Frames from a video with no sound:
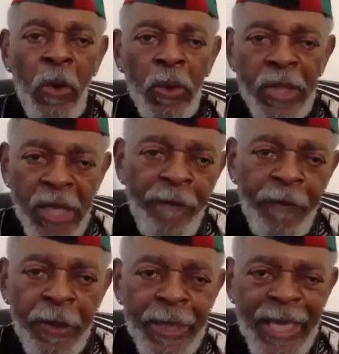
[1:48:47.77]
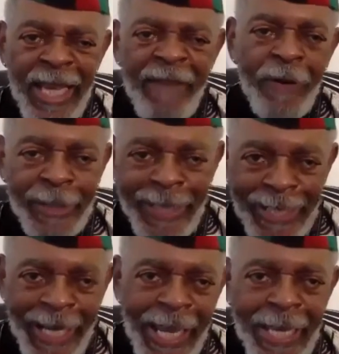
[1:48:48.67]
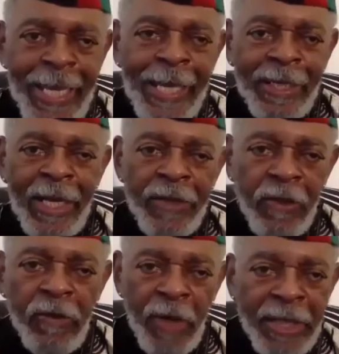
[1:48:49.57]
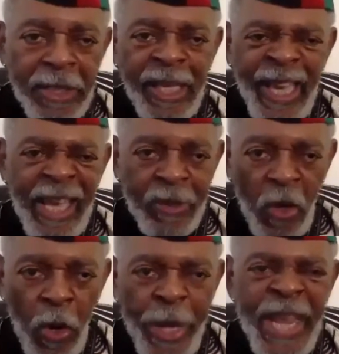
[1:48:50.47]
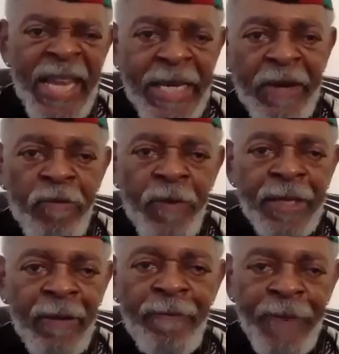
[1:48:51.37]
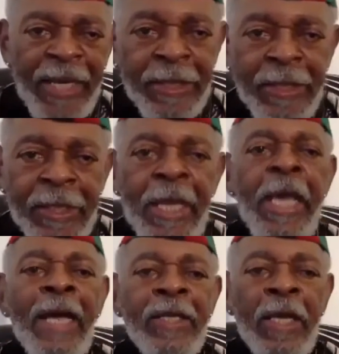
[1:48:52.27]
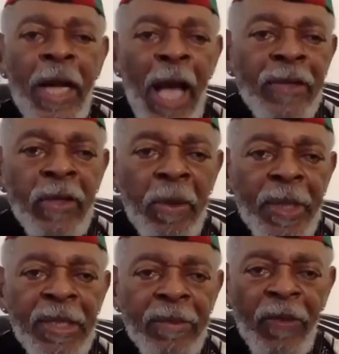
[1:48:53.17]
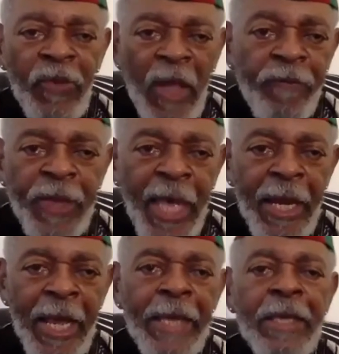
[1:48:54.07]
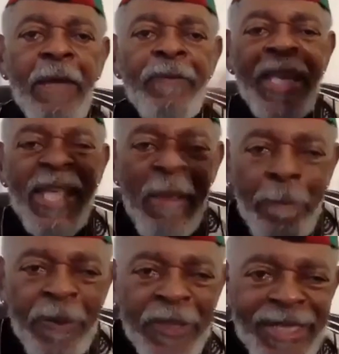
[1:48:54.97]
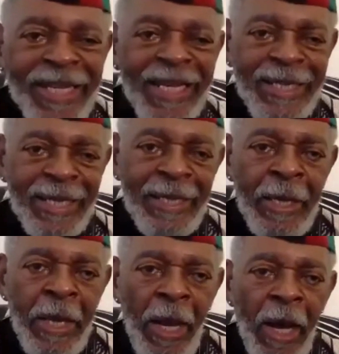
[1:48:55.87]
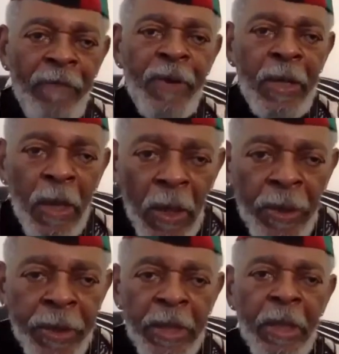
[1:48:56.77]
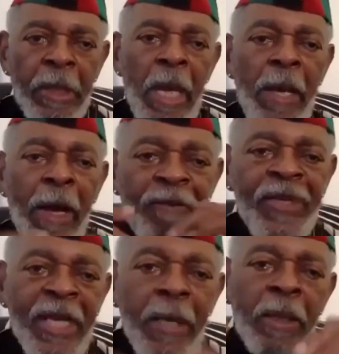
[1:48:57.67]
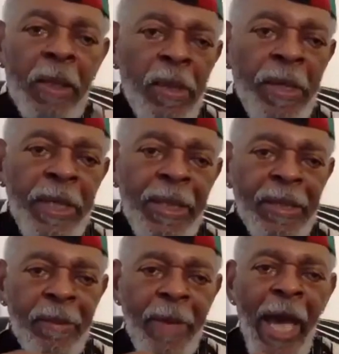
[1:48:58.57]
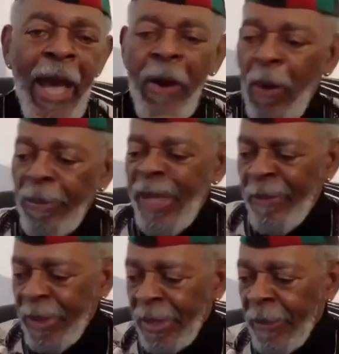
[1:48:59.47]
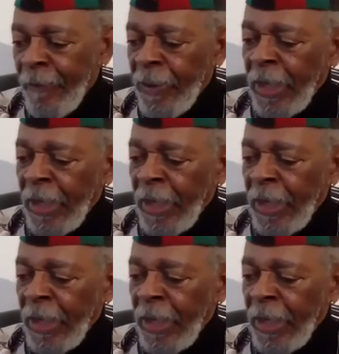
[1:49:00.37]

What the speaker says: who suffer even today in concentration camps called Indian reservations as a consequence of the theft of that land and the imposition of a colonial, of settler colonialism. I hope that was